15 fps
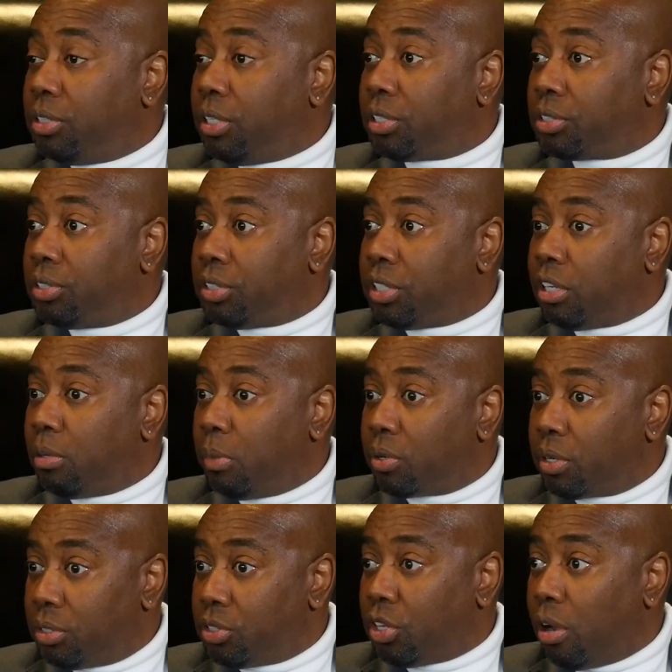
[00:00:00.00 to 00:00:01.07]
induction
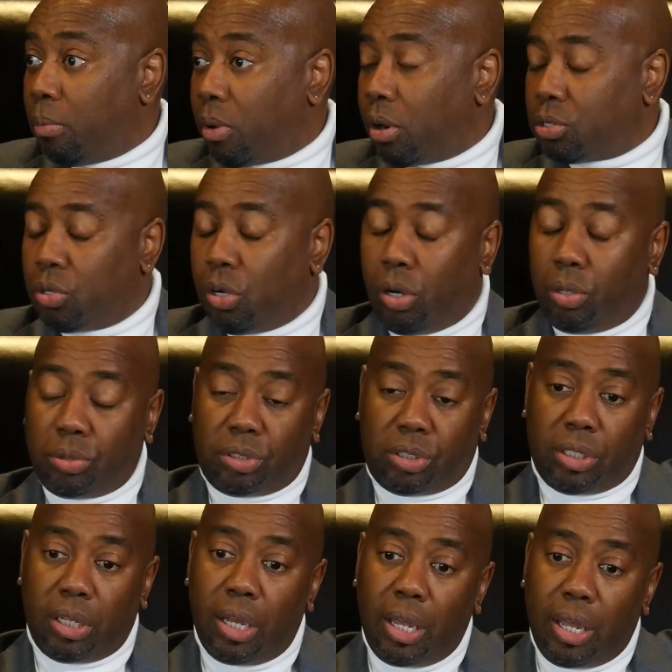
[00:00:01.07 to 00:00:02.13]
ceremony that John Marshall
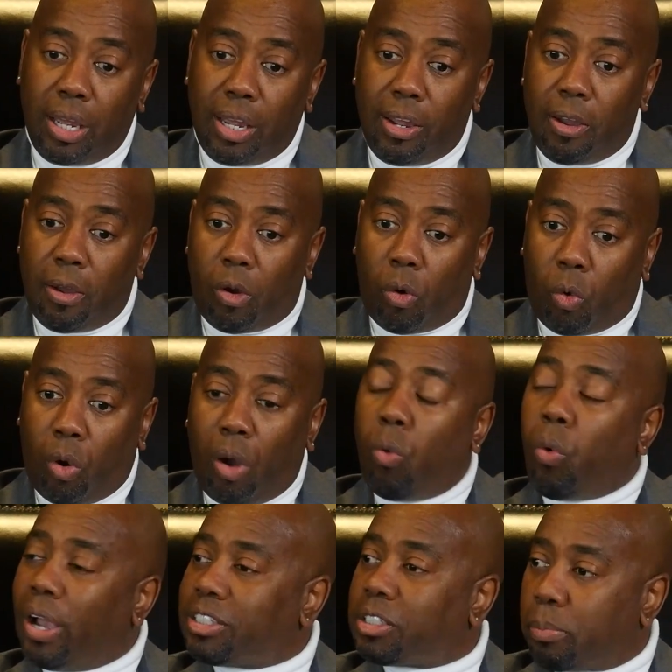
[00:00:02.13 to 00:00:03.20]
hosted, what
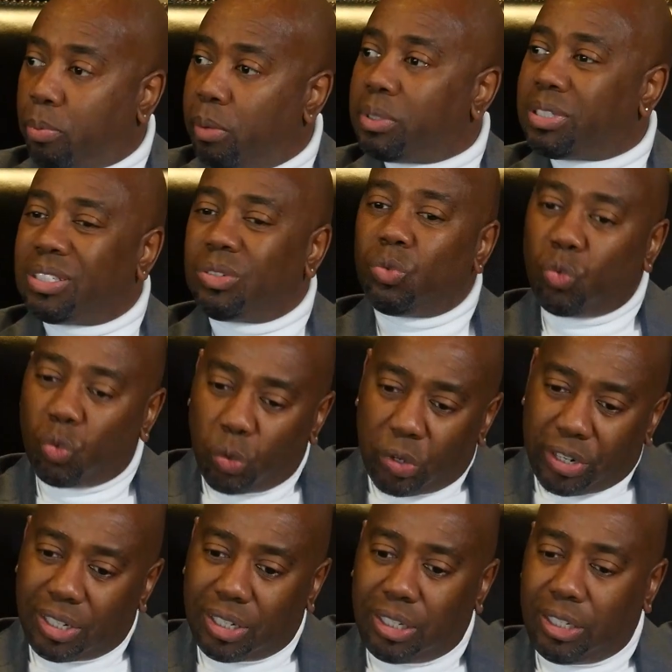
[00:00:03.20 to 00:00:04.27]
white supremacy
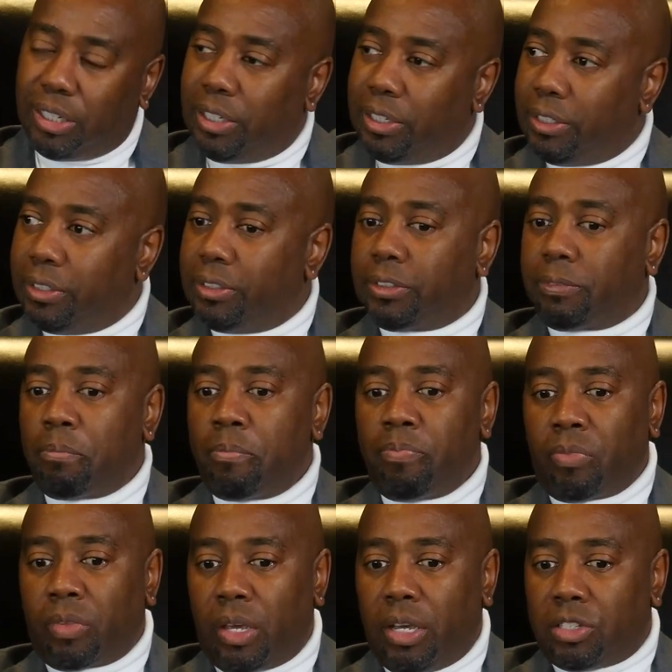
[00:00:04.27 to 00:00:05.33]
really
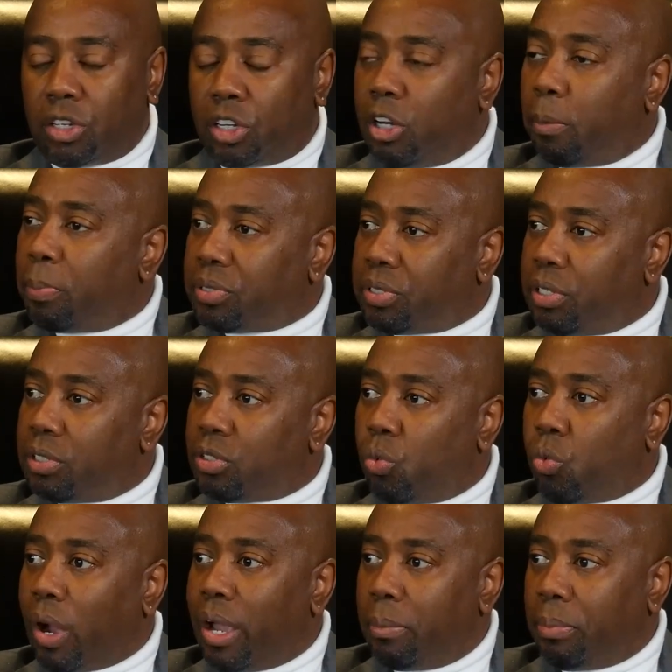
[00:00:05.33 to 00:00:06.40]
is a good percentage
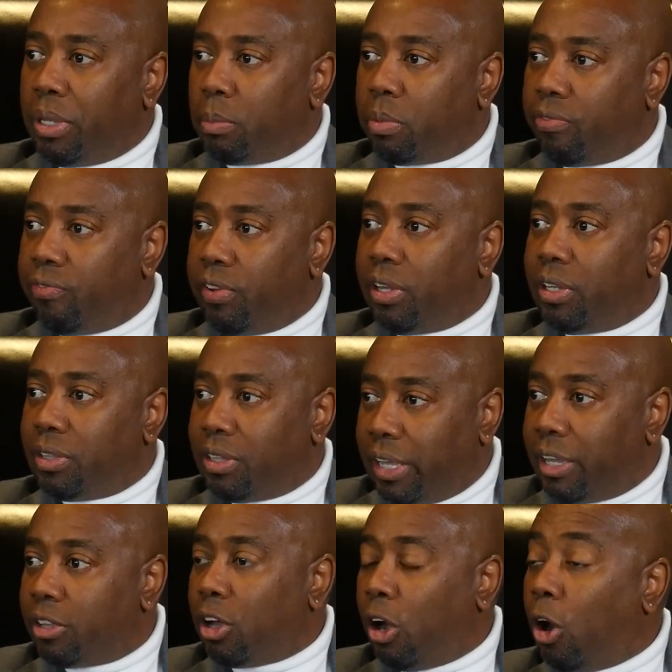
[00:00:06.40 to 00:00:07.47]
of white people feeling
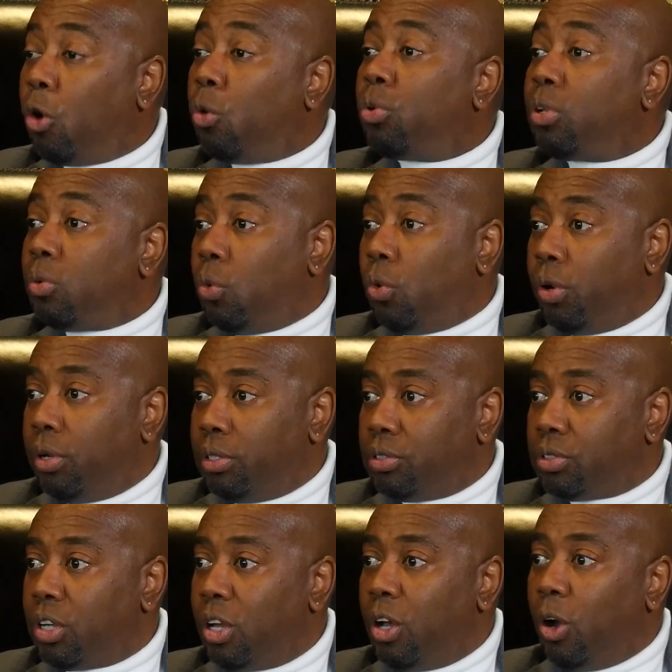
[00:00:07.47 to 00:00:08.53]
they're the only
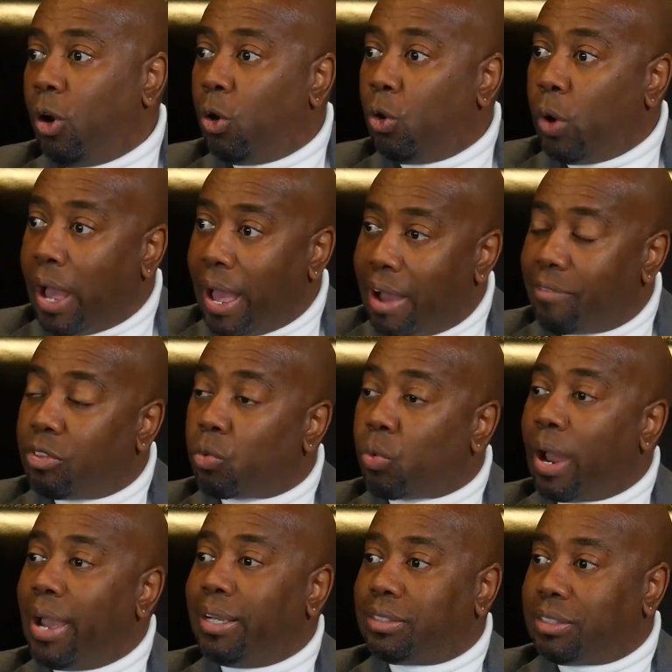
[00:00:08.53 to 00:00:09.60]
ones who have the
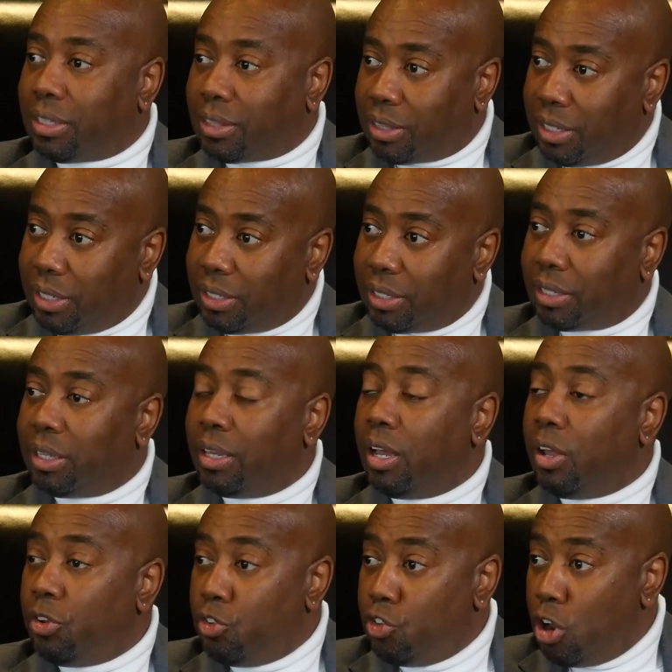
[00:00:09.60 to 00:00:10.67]
right to think,
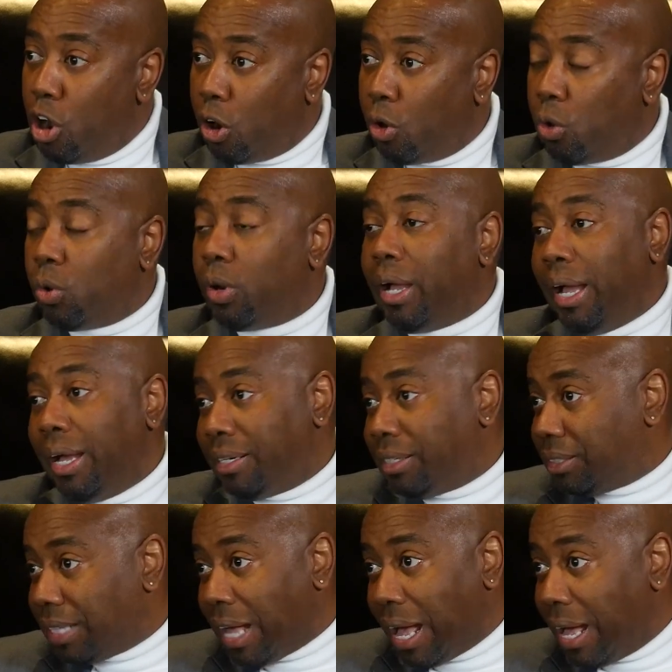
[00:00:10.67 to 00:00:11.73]
know, and
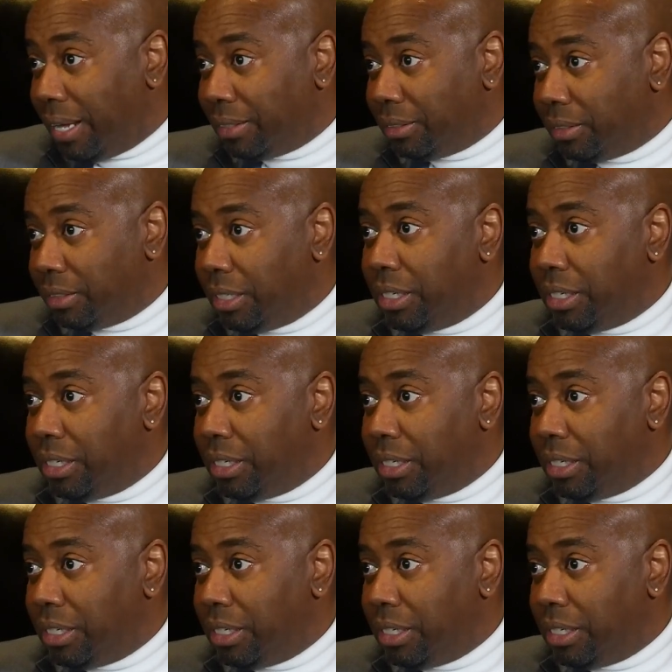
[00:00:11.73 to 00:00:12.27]
decide